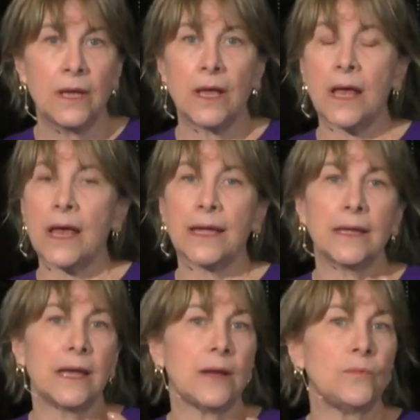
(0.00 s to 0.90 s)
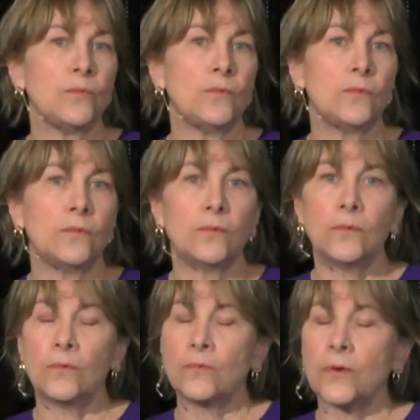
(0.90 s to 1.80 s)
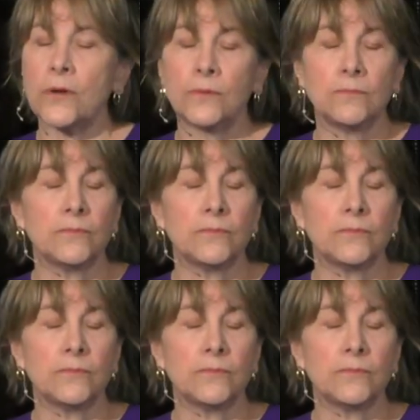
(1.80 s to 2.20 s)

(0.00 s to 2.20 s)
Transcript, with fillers: Uh, I wrote